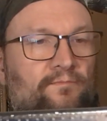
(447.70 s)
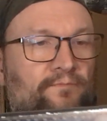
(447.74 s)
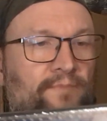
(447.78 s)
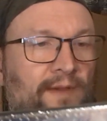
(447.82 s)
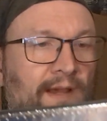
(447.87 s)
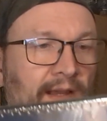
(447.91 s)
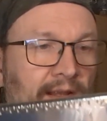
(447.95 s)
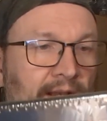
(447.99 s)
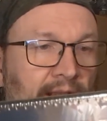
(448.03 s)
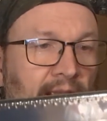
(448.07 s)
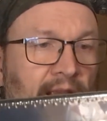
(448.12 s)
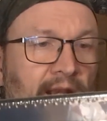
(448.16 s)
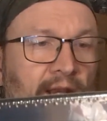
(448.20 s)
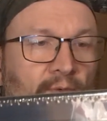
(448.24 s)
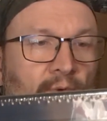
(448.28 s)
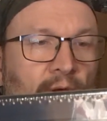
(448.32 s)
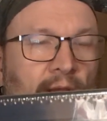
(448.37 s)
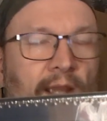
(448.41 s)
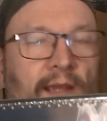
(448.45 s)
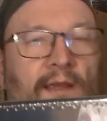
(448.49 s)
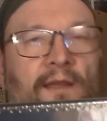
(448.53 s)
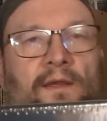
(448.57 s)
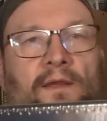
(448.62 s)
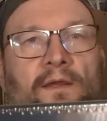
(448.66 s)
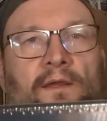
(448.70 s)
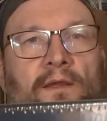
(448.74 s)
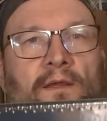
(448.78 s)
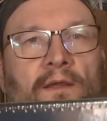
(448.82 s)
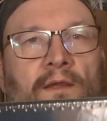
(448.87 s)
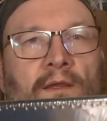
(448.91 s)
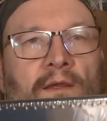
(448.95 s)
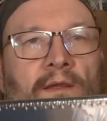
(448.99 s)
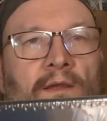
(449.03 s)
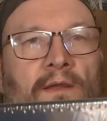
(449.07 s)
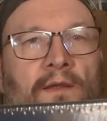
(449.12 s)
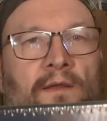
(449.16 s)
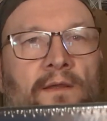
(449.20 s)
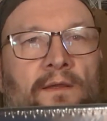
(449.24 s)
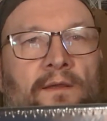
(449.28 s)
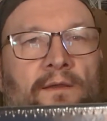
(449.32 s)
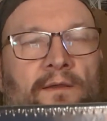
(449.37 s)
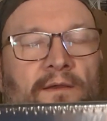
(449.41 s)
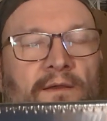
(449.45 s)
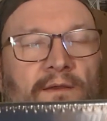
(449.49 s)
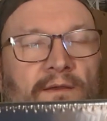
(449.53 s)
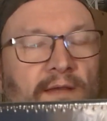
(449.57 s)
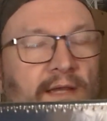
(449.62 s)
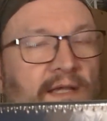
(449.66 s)
but anyway,
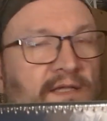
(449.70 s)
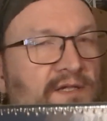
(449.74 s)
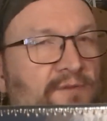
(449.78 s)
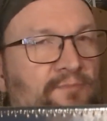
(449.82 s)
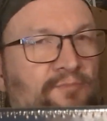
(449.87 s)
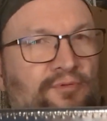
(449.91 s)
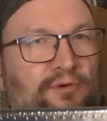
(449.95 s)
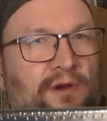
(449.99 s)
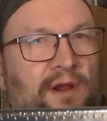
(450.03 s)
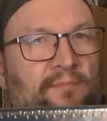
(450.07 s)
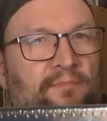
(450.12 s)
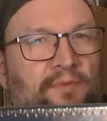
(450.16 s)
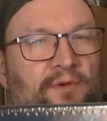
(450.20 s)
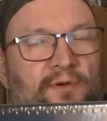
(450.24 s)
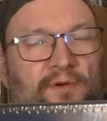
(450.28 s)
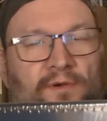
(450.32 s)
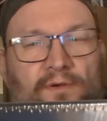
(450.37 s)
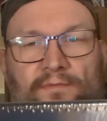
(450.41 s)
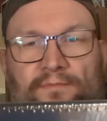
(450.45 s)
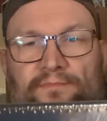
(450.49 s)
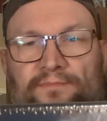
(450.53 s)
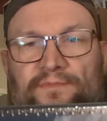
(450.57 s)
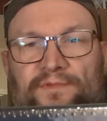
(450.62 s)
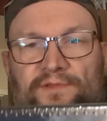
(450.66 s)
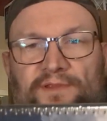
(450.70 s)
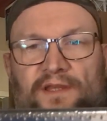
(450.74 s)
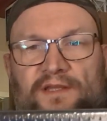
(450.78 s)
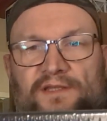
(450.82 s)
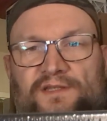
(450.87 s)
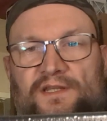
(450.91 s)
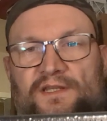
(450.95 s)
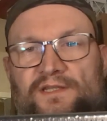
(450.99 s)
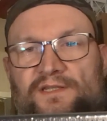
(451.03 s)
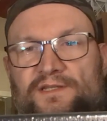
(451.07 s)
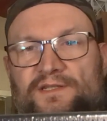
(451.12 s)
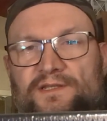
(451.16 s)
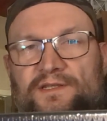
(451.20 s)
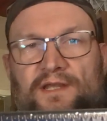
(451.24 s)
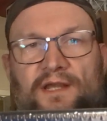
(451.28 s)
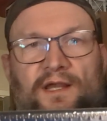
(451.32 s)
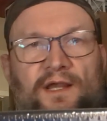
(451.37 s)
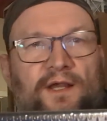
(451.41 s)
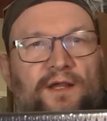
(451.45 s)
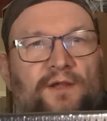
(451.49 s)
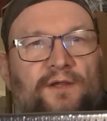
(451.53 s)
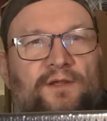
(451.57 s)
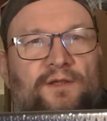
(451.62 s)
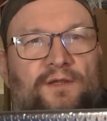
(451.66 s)
as a prepper, this is
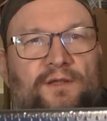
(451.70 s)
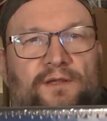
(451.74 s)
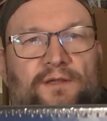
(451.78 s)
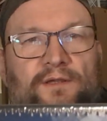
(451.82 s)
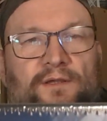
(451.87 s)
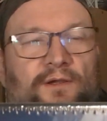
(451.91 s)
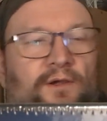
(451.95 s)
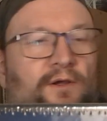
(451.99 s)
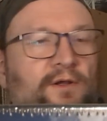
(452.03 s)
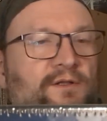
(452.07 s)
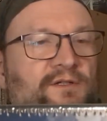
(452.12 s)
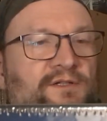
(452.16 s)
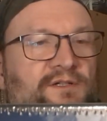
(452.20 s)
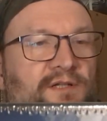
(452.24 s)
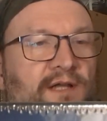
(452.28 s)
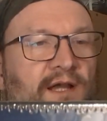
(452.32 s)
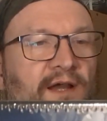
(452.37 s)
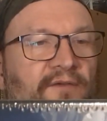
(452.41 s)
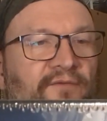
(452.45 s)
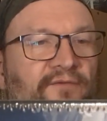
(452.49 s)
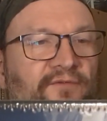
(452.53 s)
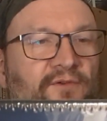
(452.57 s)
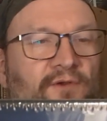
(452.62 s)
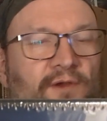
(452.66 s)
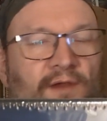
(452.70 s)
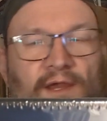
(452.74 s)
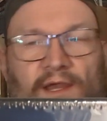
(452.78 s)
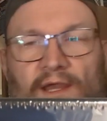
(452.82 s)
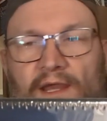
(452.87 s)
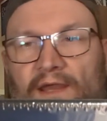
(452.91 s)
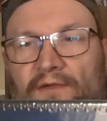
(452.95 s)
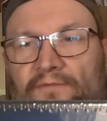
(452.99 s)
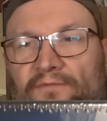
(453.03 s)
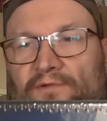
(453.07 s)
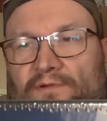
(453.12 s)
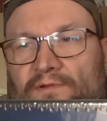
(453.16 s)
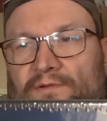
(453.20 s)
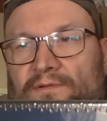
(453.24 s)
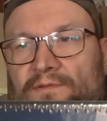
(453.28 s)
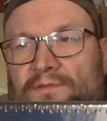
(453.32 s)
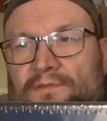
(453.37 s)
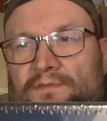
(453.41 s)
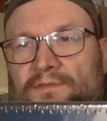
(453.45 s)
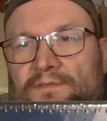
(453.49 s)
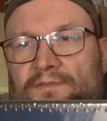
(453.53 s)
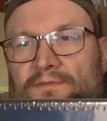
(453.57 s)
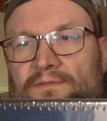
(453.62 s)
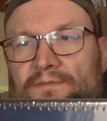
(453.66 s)
good stuff to have,
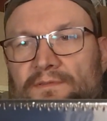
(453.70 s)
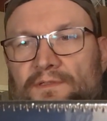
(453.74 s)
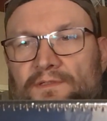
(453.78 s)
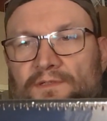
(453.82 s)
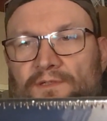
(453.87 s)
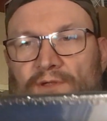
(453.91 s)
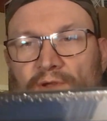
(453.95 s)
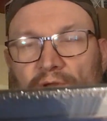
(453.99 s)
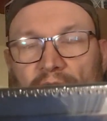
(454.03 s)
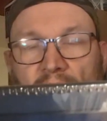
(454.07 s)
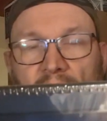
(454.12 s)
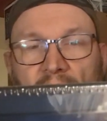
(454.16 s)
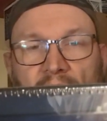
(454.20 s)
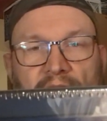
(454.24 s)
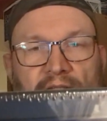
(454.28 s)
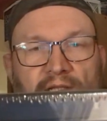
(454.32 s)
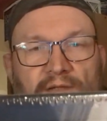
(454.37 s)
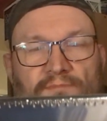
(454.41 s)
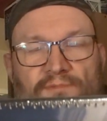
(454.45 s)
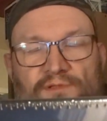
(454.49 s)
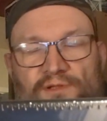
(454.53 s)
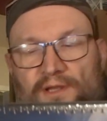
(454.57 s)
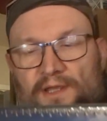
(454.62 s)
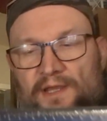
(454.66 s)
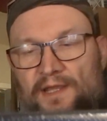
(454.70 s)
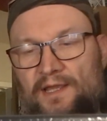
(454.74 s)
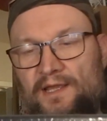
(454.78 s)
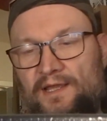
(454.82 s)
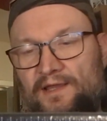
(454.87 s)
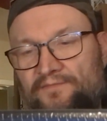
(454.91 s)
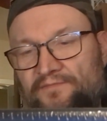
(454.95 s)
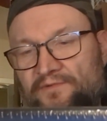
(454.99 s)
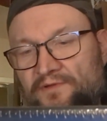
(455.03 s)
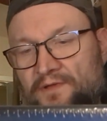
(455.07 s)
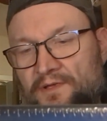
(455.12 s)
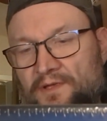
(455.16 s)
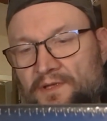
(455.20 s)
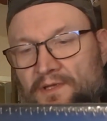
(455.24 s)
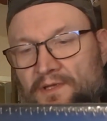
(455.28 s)
good item to have.